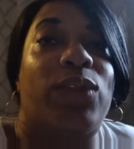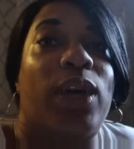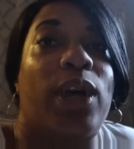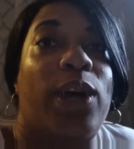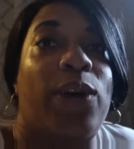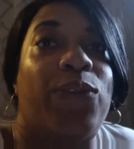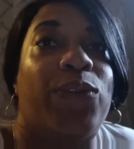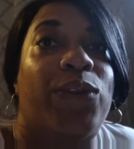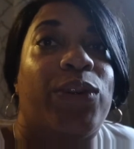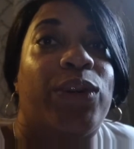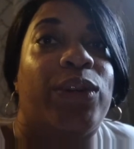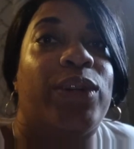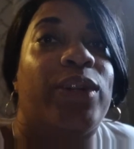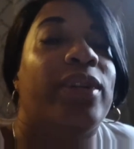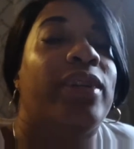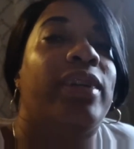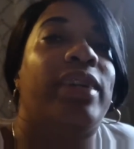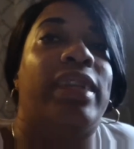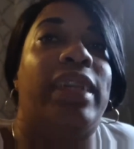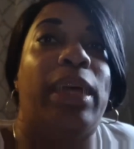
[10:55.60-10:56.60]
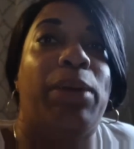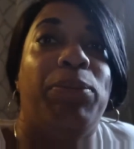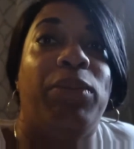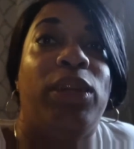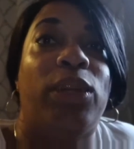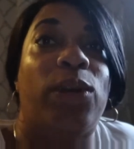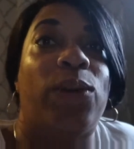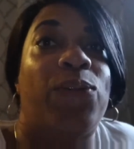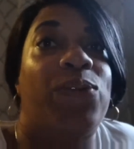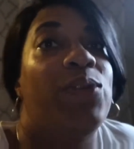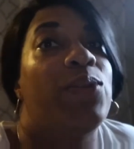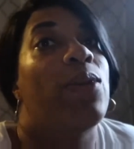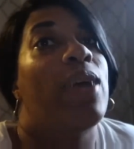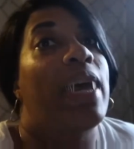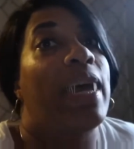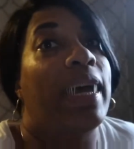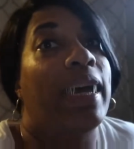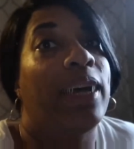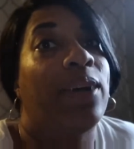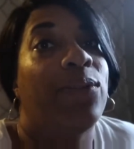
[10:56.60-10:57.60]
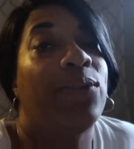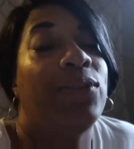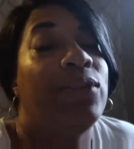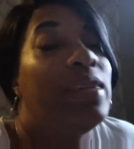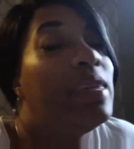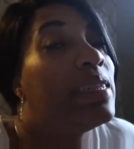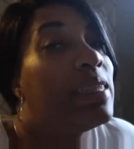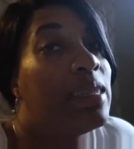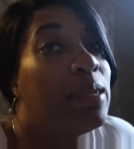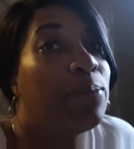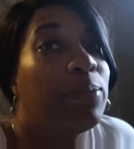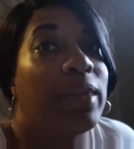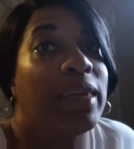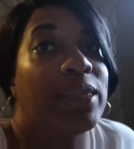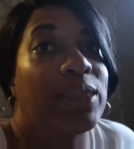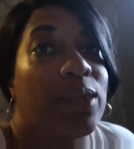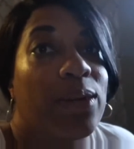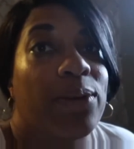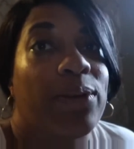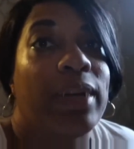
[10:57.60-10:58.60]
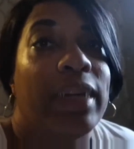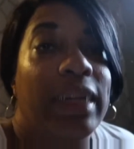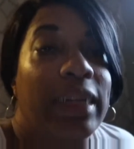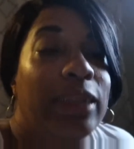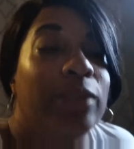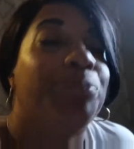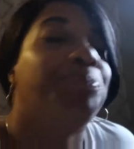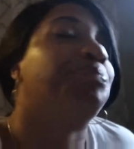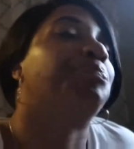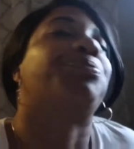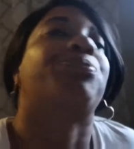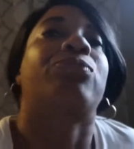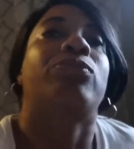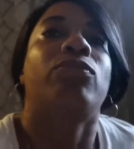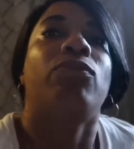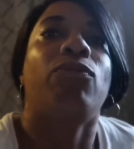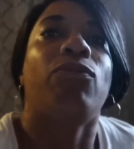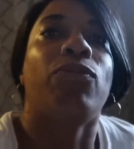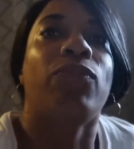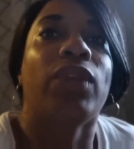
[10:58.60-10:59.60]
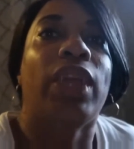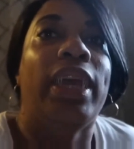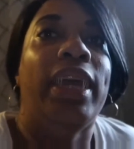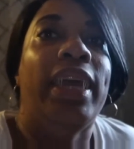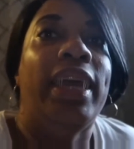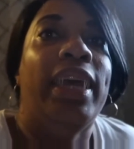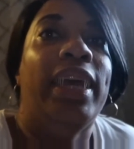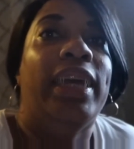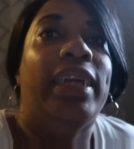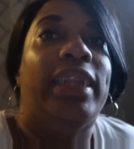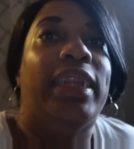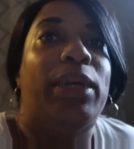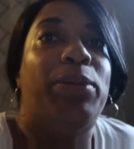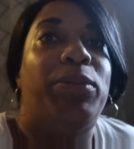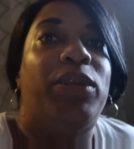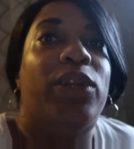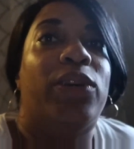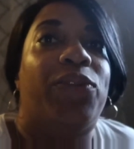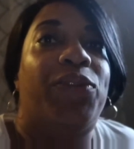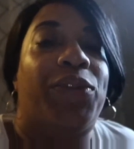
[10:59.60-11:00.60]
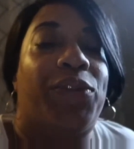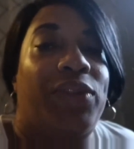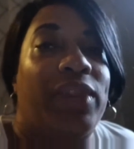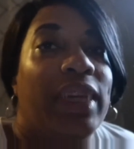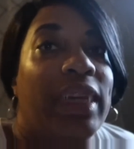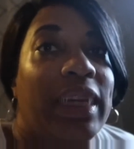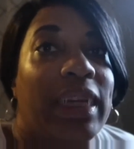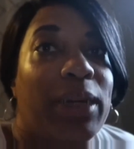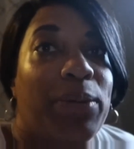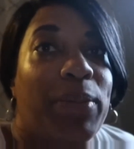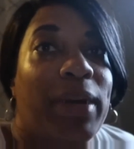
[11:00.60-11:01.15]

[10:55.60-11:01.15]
the offer let me know if you have disney plus already let me know if you're thinking